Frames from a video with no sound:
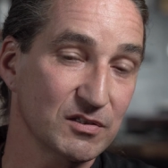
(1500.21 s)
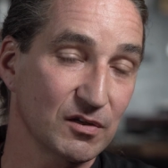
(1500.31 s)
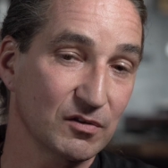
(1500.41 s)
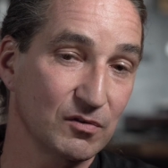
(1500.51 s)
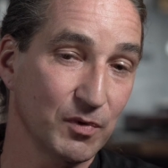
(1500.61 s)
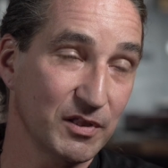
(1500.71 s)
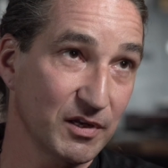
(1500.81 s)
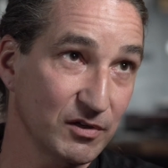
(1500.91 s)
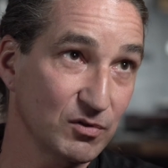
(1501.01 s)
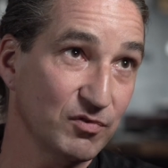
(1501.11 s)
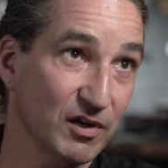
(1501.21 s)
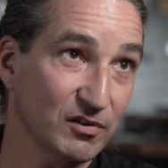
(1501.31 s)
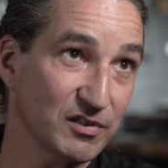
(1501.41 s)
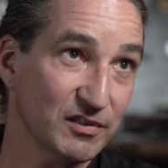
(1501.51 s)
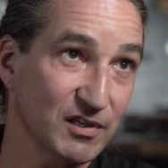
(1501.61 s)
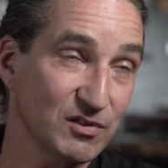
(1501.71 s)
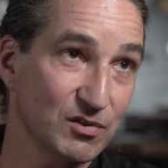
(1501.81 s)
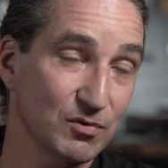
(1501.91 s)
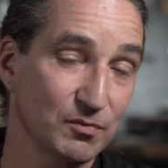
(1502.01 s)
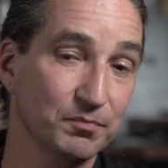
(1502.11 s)
least not the way that I do fractals. I tend
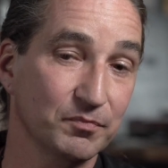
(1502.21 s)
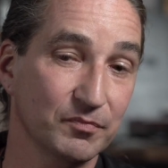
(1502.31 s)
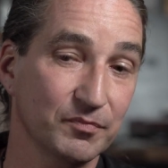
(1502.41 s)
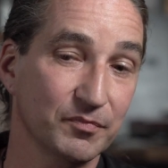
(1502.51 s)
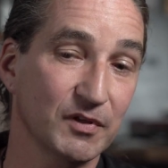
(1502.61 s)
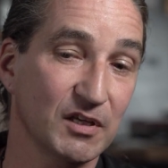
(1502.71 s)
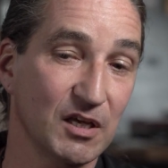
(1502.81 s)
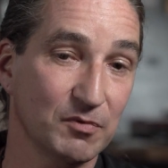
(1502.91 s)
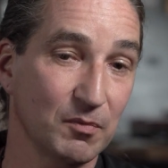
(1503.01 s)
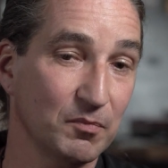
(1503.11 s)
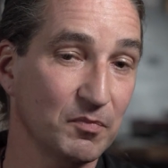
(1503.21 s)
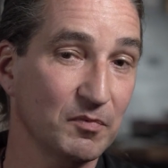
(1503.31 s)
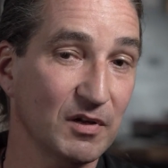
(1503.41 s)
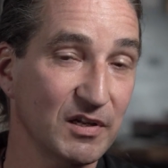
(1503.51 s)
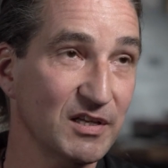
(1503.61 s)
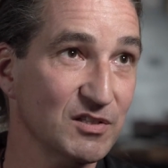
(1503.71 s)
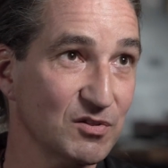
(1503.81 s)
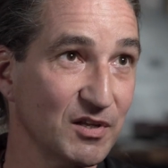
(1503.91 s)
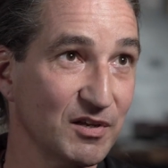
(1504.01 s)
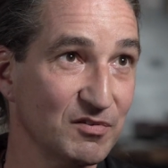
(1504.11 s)
to keep them clean
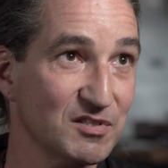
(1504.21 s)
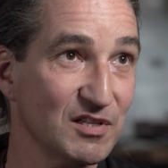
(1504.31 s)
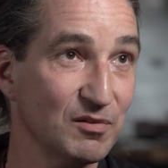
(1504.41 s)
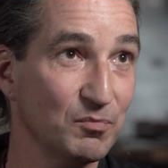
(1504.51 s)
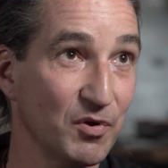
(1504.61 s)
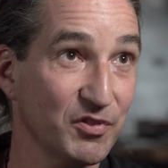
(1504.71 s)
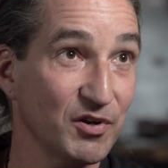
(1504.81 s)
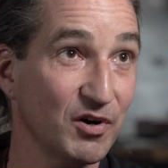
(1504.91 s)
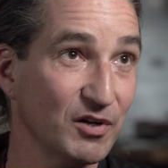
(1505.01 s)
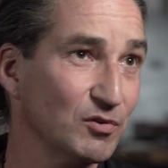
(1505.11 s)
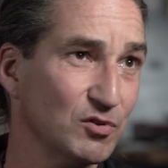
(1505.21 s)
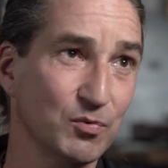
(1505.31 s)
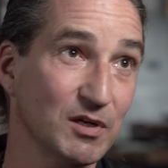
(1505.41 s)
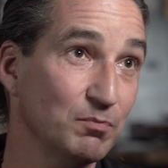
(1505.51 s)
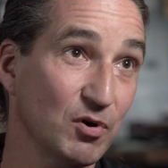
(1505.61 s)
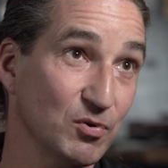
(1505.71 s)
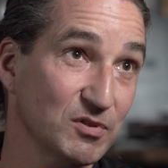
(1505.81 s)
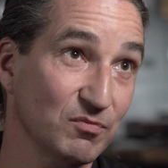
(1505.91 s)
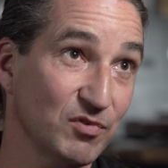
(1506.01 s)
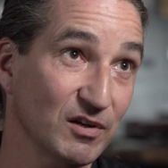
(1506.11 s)
so they're still what they are. I don't do any
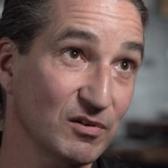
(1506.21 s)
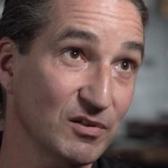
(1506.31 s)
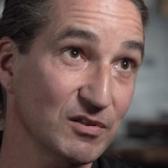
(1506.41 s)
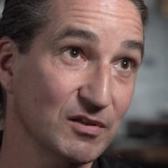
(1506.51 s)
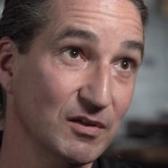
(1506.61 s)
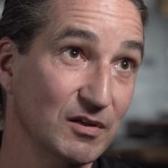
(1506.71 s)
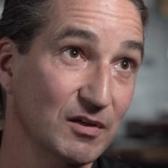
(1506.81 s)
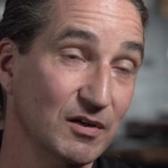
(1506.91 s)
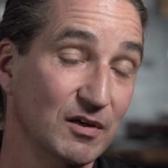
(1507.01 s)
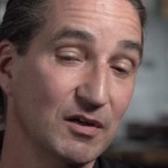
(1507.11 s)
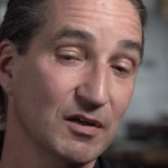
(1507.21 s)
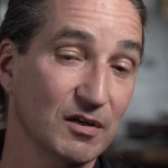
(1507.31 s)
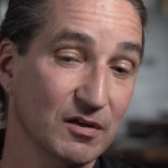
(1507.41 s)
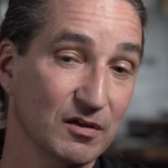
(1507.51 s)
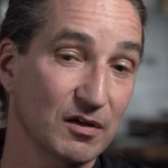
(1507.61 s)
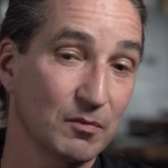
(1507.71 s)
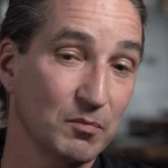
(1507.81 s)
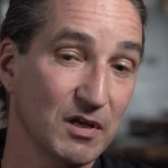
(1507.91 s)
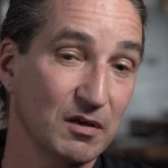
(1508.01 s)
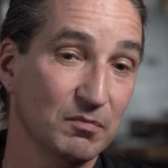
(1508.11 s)
post in fractals. I
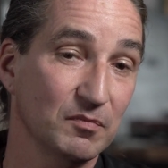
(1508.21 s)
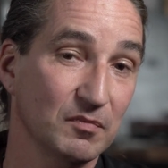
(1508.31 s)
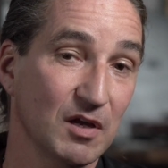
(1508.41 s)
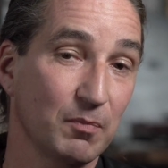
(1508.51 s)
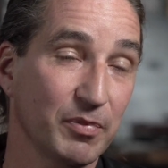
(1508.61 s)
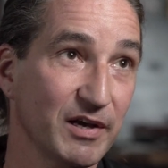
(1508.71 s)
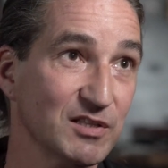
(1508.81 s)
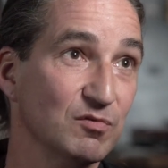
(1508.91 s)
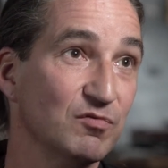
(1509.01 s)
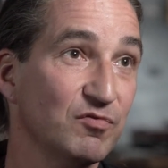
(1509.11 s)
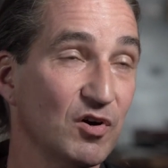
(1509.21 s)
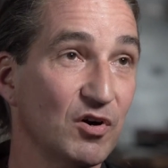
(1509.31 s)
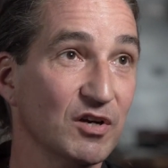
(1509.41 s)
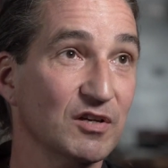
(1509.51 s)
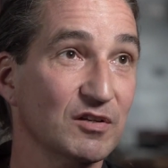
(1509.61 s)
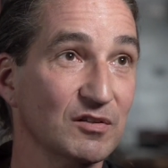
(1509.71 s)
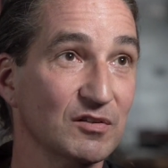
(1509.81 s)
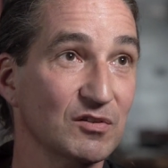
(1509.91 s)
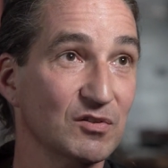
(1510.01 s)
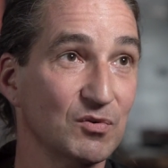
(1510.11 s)
may apply some fog
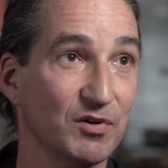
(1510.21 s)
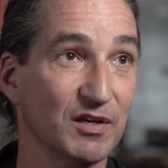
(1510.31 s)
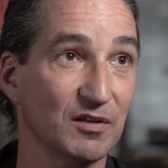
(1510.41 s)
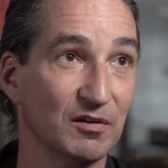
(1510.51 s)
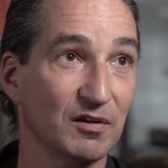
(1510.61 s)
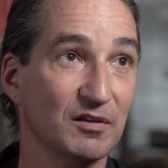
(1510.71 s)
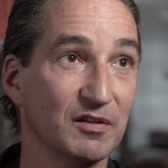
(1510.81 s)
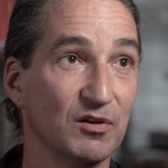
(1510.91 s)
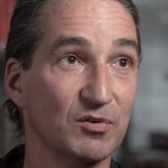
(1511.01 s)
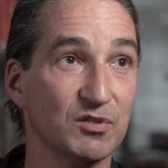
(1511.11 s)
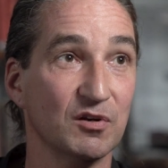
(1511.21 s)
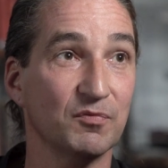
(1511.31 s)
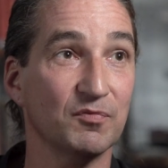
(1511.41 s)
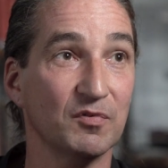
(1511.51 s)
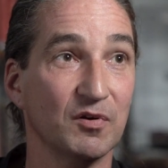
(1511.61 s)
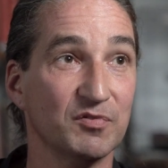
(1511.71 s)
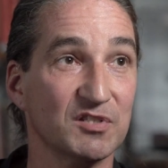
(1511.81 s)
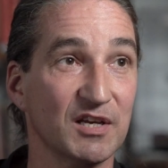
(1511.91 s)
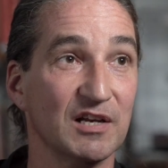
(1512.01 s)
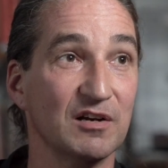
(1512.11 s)
to create an illusion of
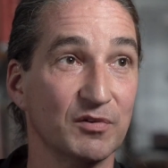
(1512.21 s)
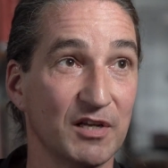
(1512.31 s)
scale or